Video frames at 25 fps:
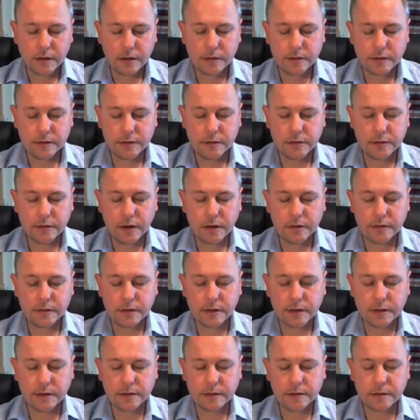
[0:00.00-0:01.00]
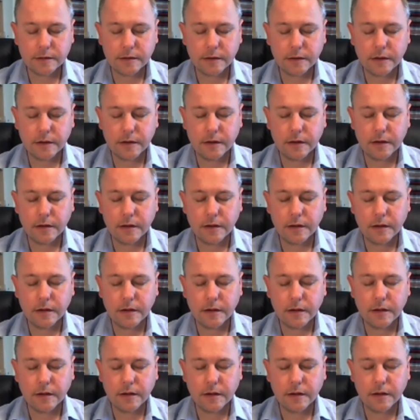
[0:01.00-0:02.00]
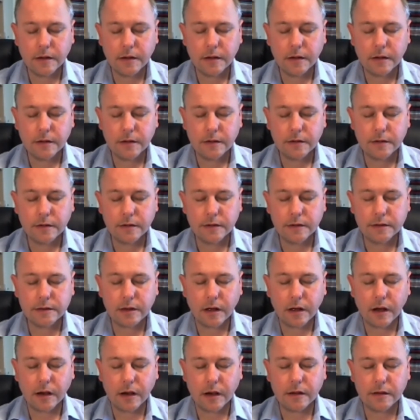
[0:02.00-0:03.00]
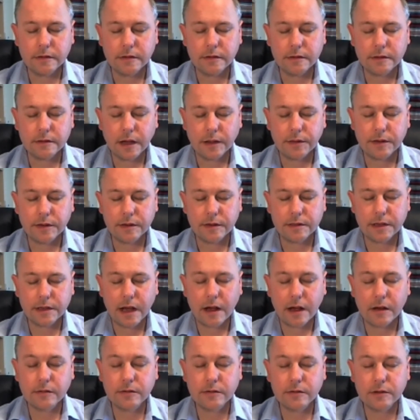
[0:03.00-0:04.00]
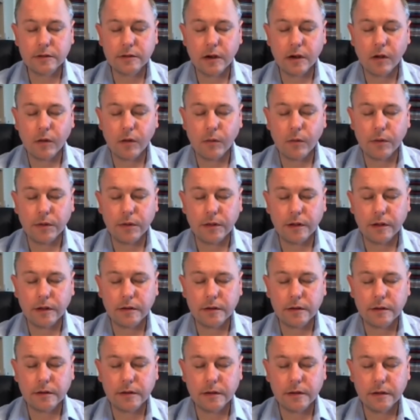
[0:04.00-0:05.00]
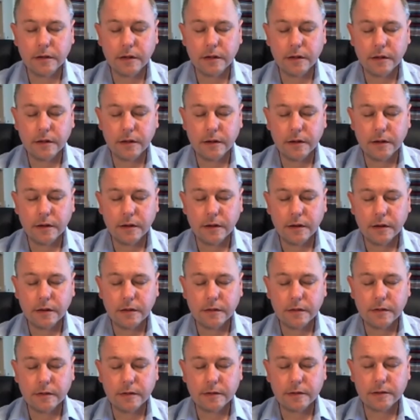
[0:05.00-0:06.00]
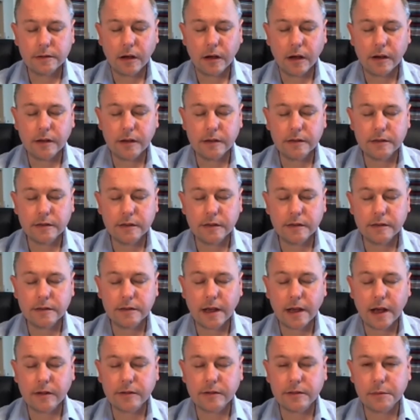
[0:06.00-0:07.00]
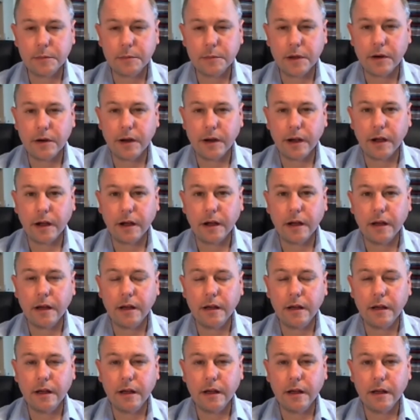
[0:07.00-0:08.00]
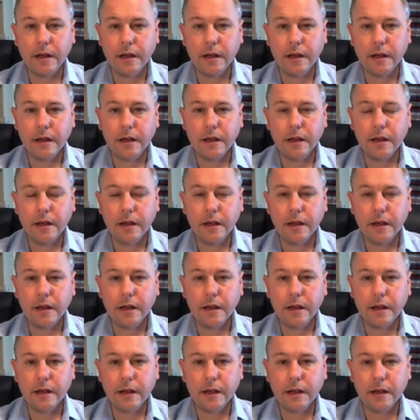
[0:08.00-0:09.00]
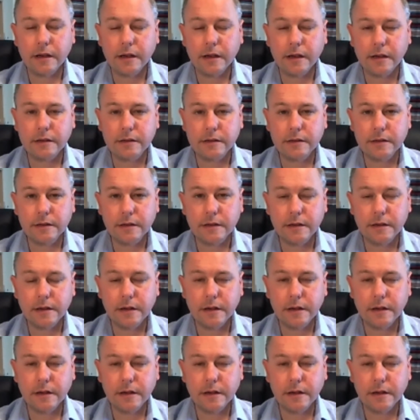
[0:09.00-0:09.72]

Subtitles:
And as you notice the silence and the sounds along with it, the silence and the sounds appearing in it.